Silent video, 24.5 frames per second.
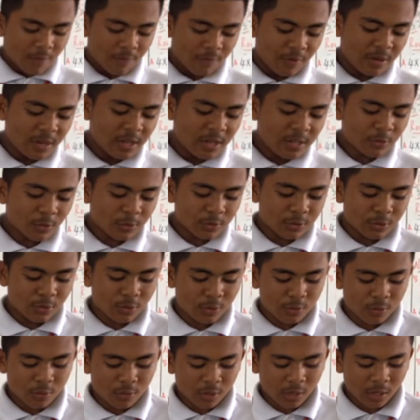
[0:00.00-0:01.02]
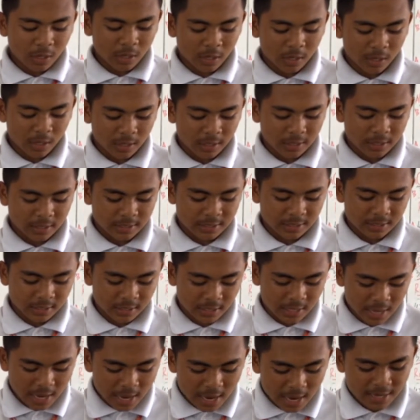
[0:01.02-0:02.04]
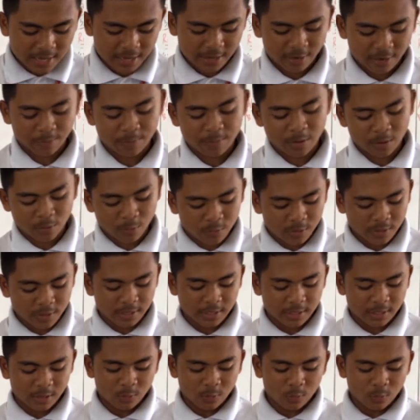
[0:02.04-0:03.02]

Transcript: Venus also is an Arabic word